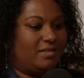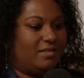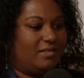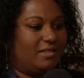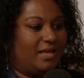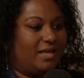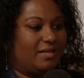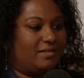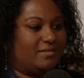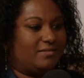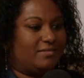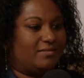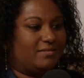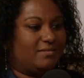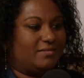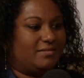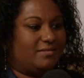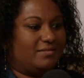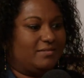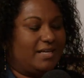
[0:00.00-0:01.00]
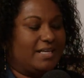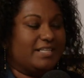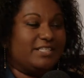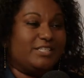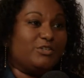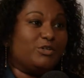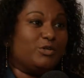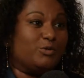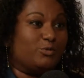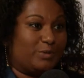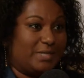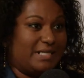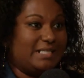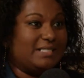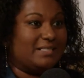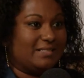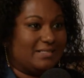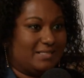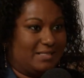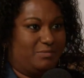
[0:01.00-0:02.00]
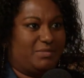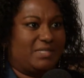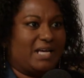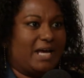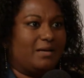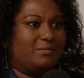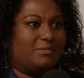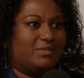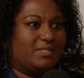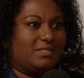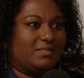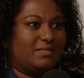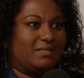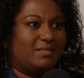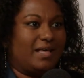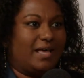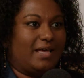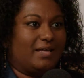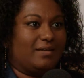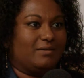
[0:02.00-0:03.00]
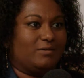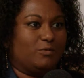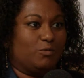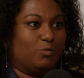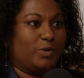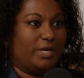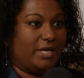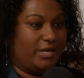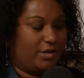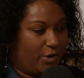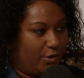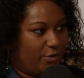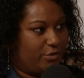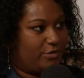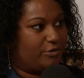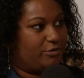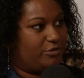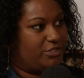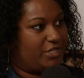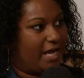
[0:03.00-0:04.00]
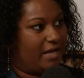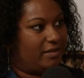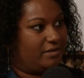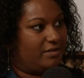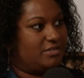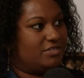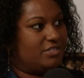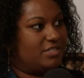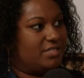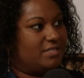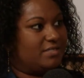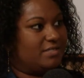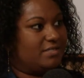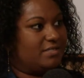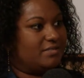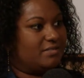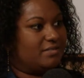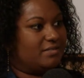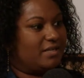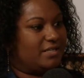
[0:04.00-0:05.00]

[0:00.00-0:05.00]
That is there a reason sometimes that we go through challenges?